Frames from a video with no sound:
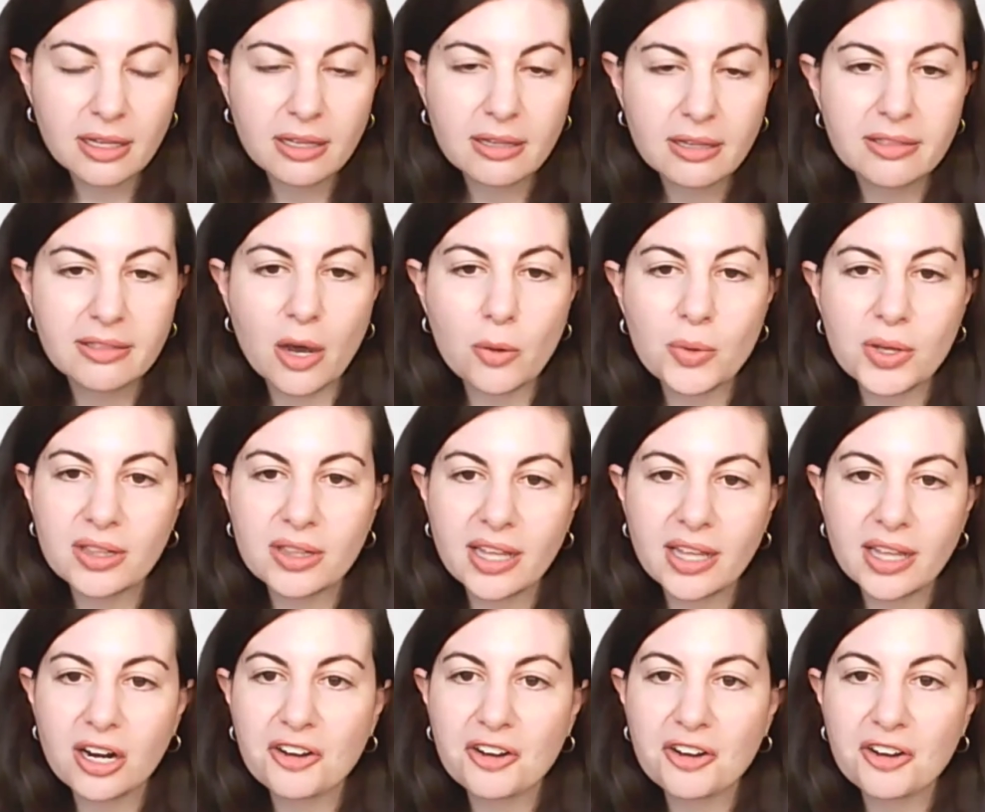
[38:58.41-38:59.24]
that we
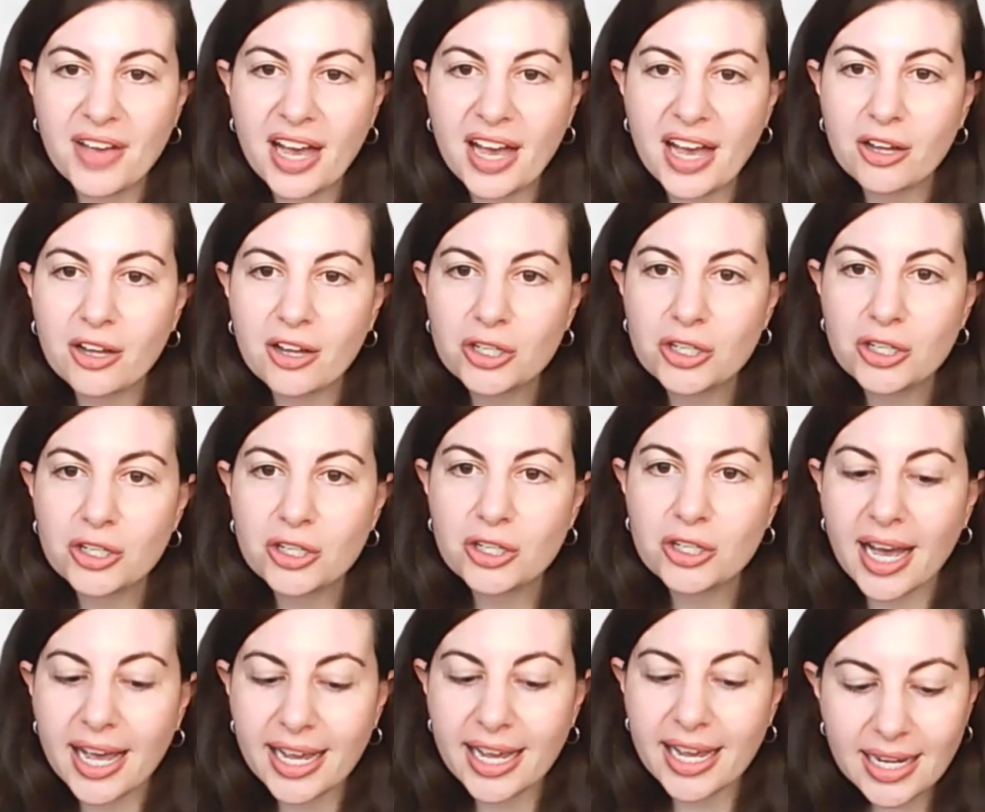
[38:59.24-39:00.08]
let our values
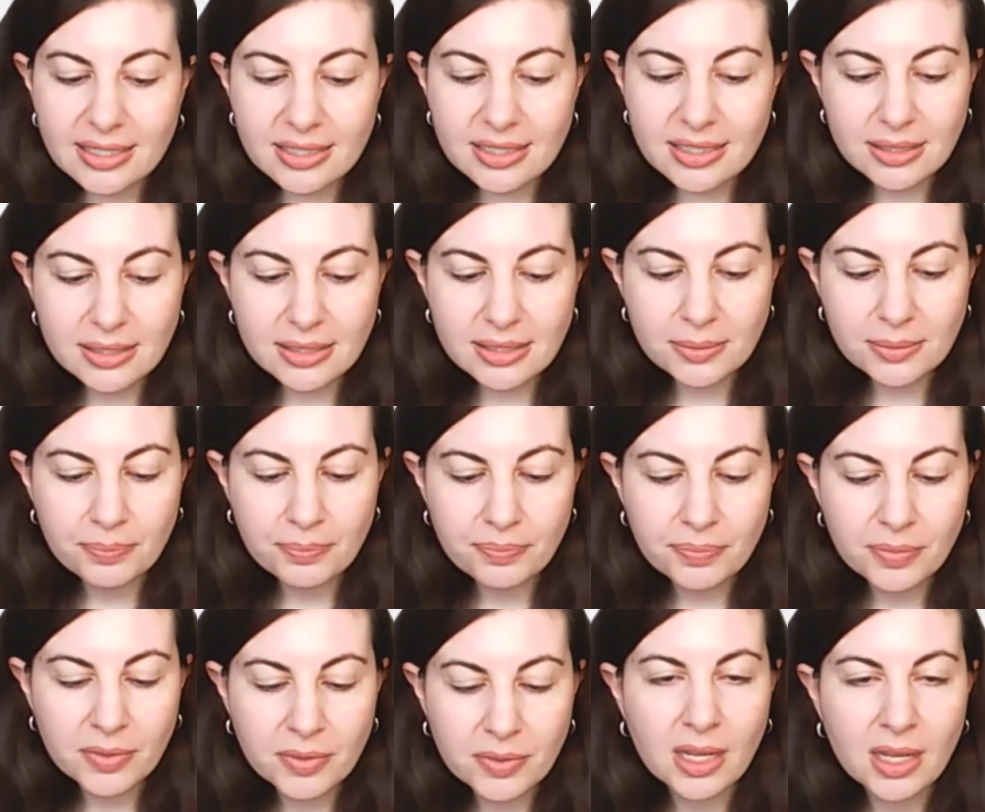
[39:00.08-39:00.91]
guide us,
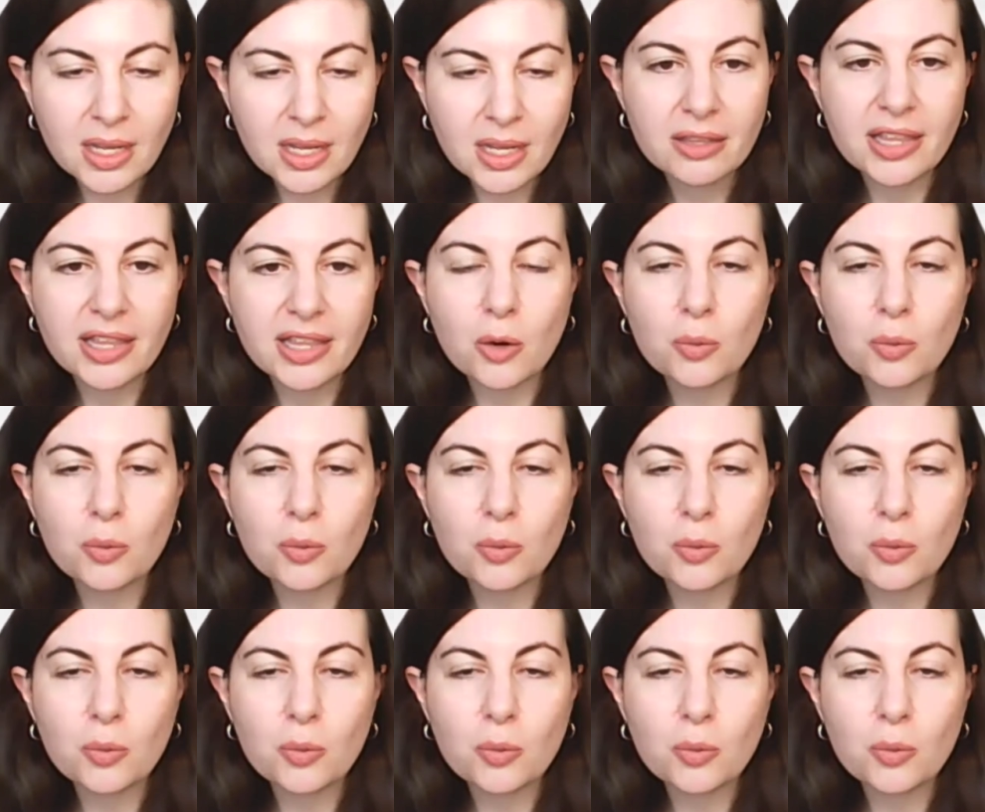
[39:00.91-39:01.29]
that